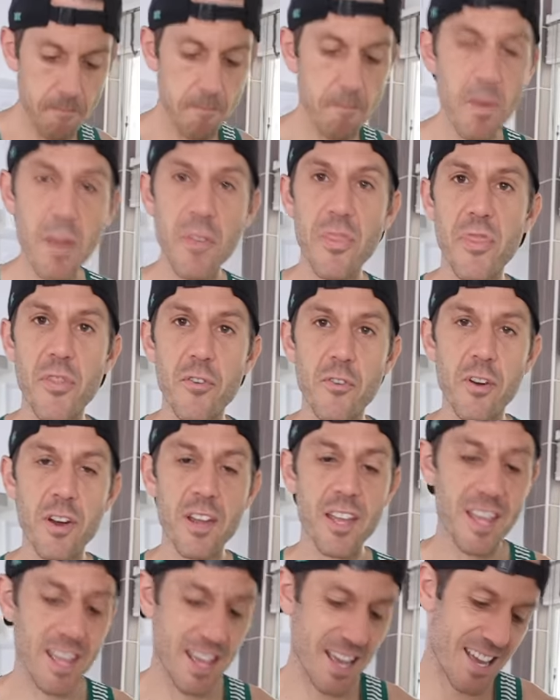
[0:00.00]
Myth
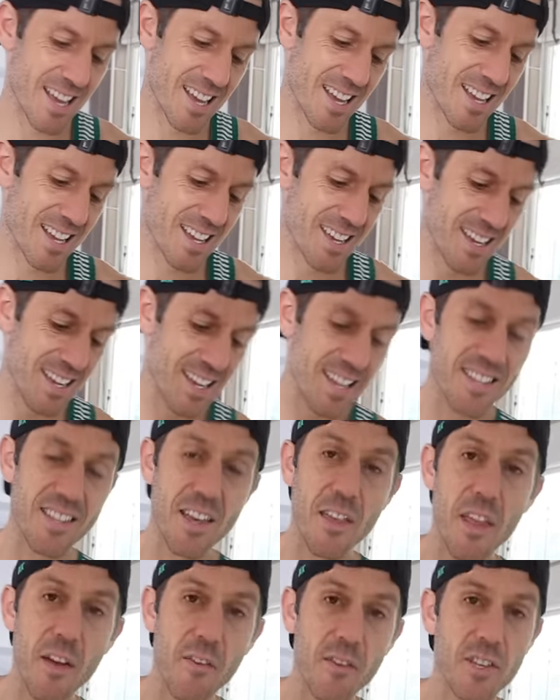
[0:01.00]
three is
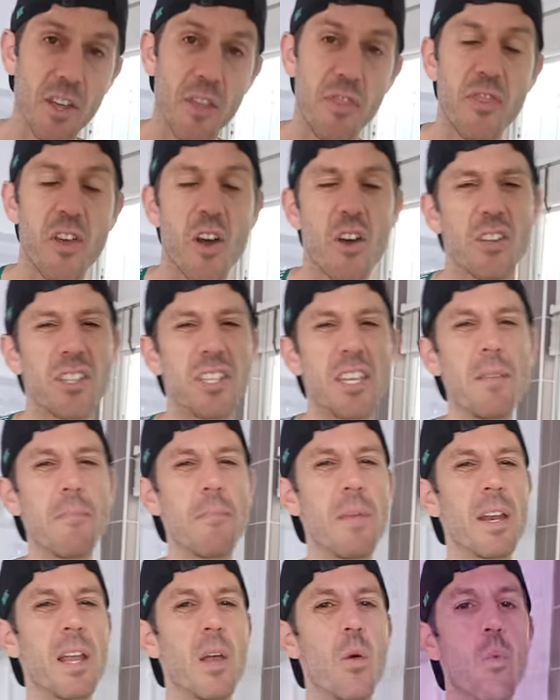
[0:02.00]
that there is a
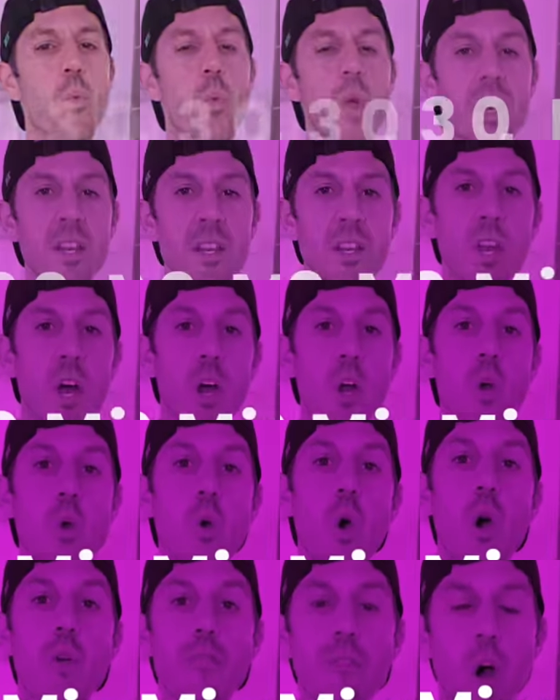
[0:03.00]
30-minute
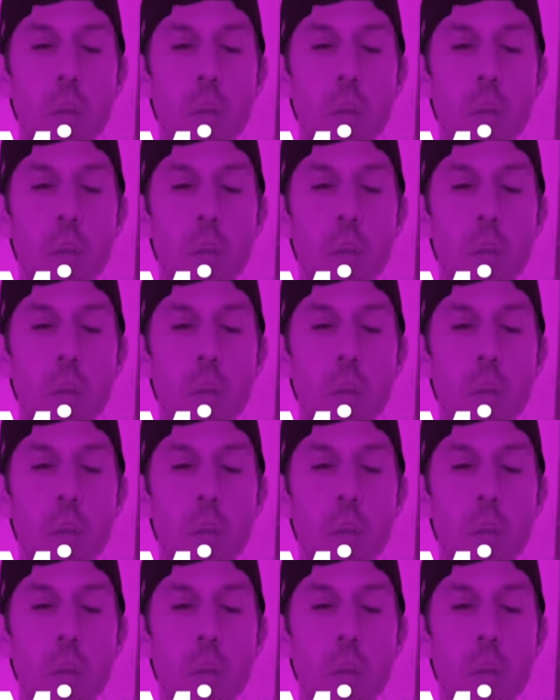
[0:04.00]
window of